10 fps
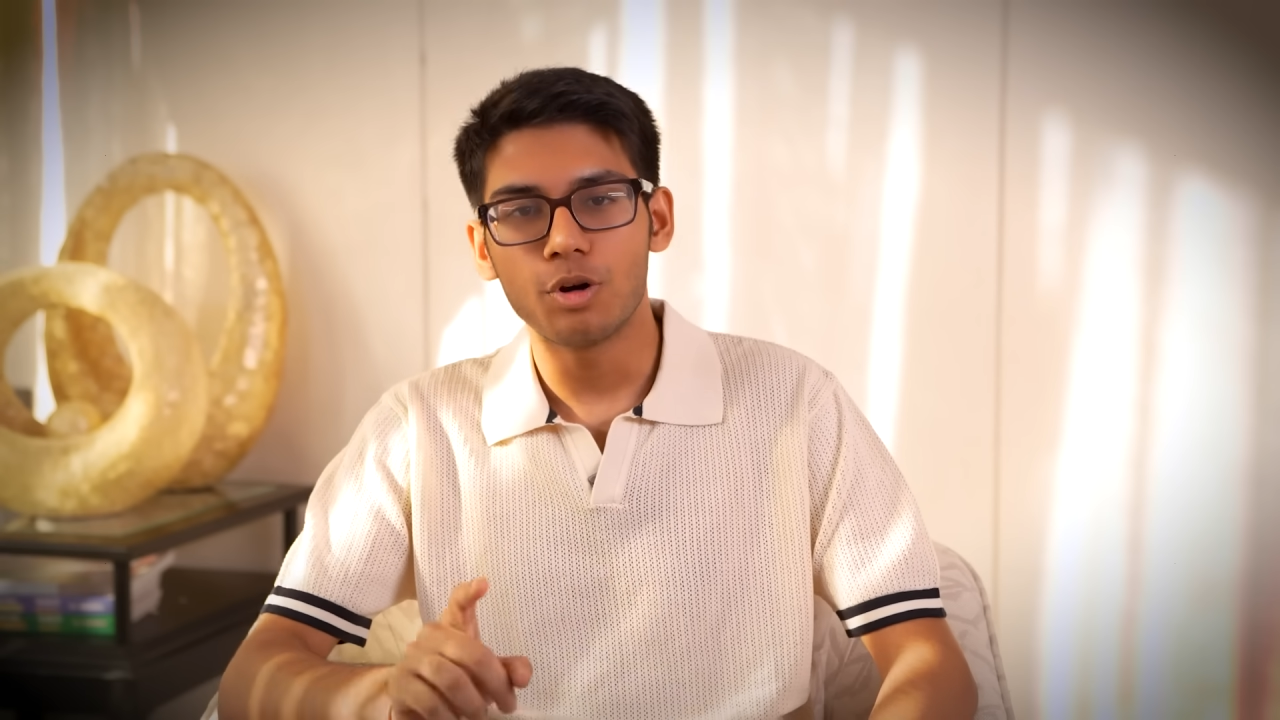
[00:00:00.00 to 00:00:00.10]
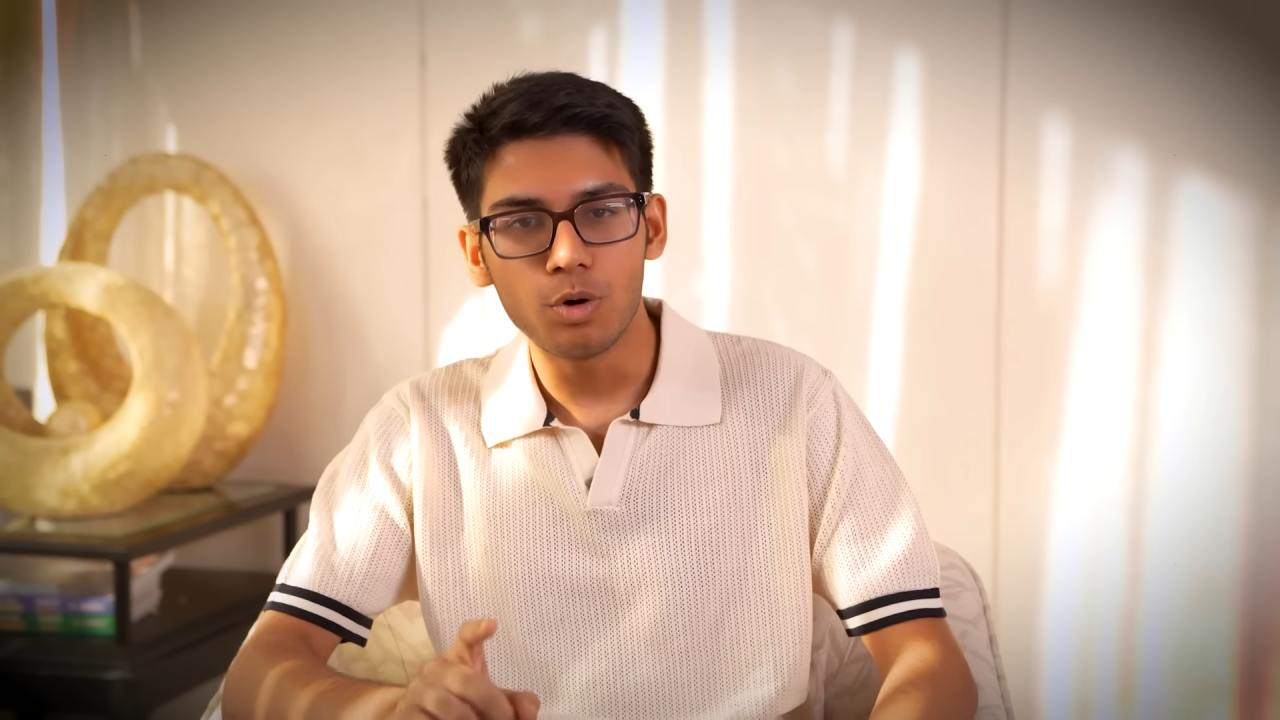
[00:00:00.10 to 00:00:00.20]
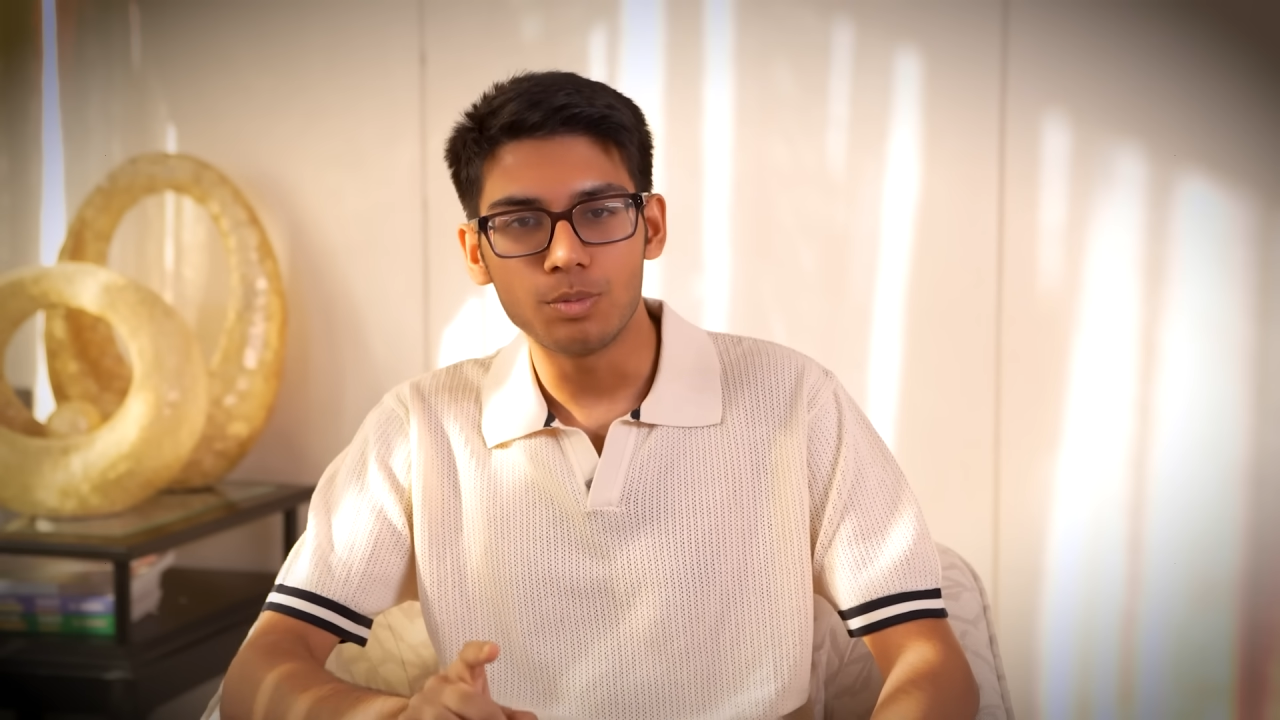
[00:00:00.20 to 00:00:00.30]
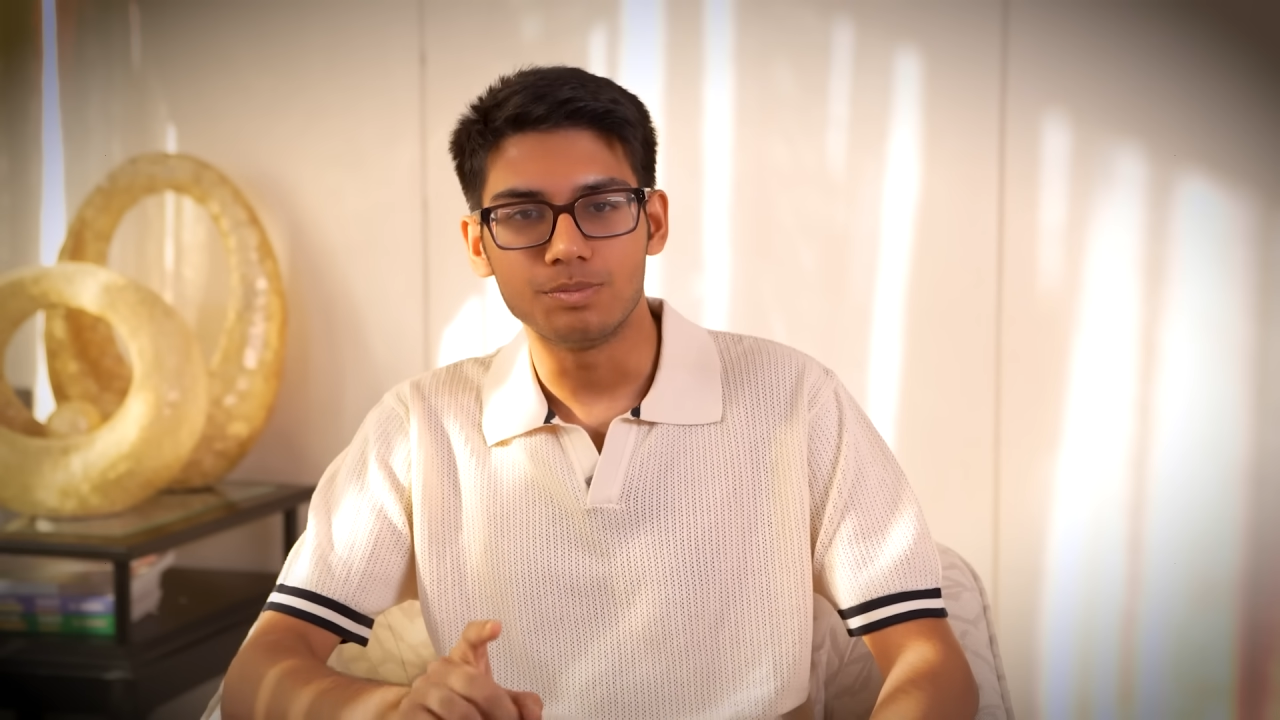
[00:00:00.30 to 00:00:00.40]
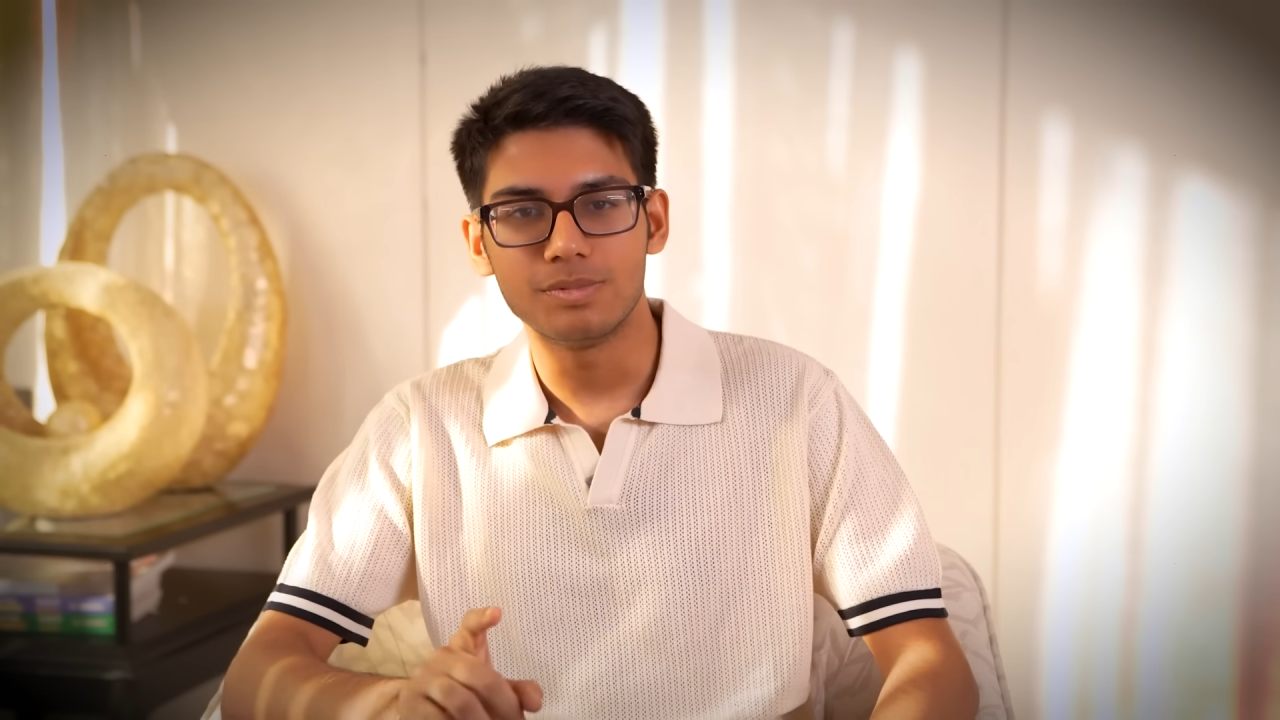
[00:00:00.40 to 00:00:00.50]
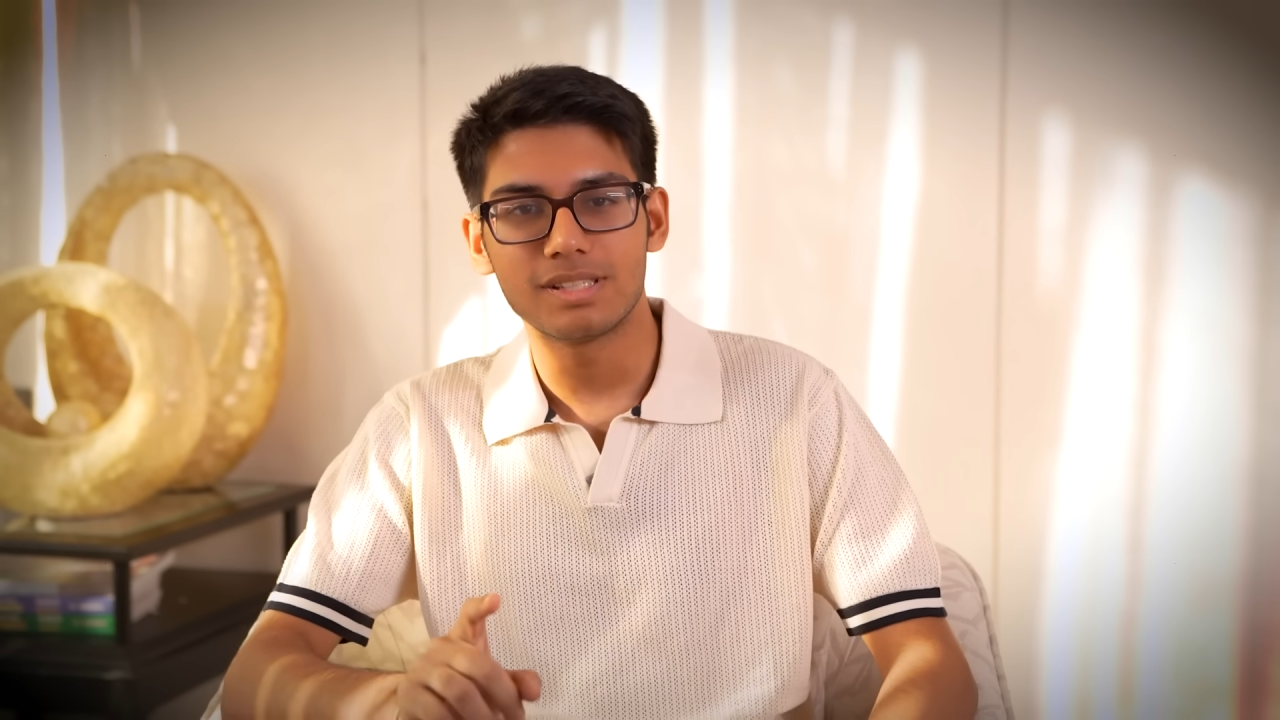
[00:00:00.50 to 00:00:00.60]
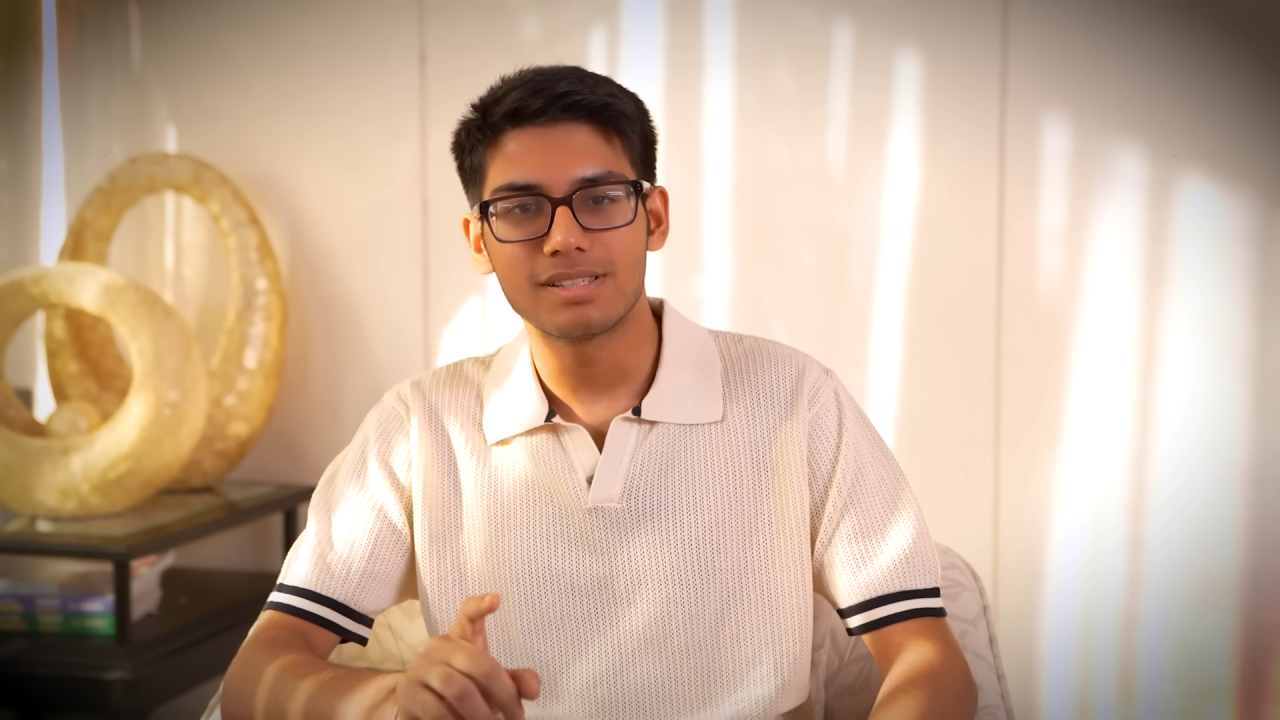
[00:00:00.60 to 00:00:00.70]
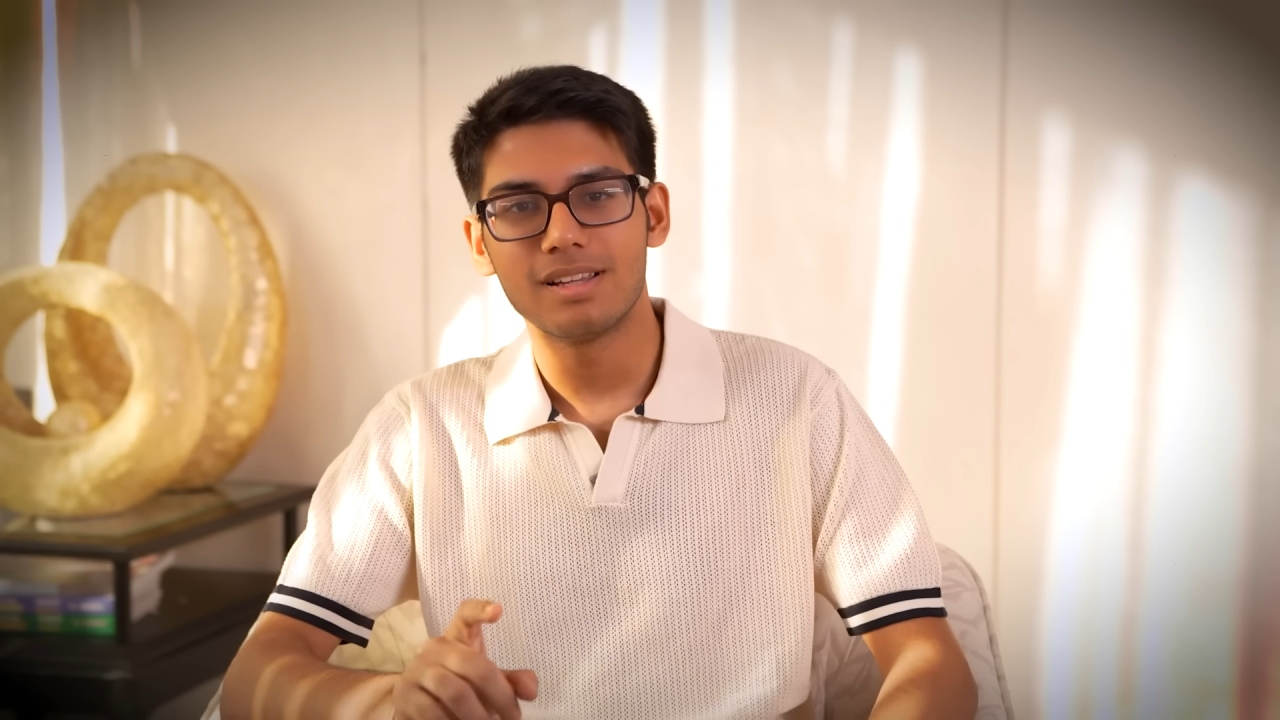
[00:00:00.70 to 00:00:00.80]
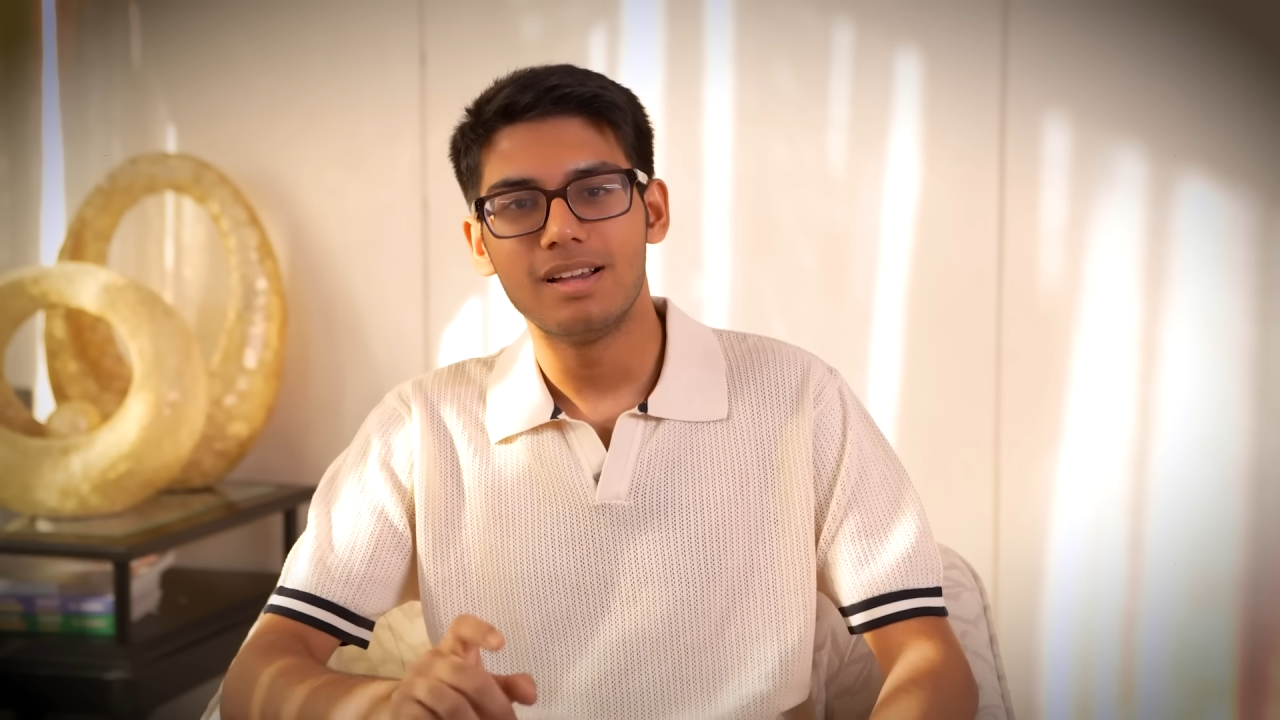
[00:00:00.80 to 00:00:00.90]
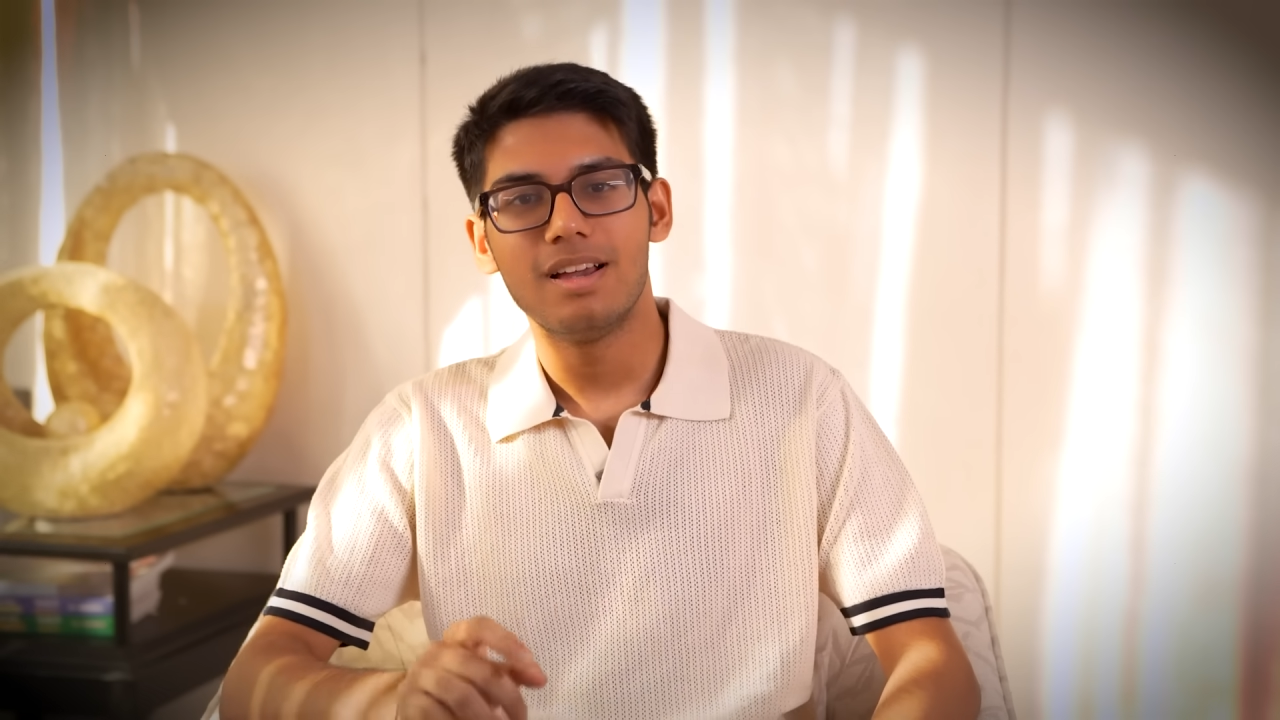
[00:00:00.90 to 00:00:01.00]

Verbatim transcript: homes.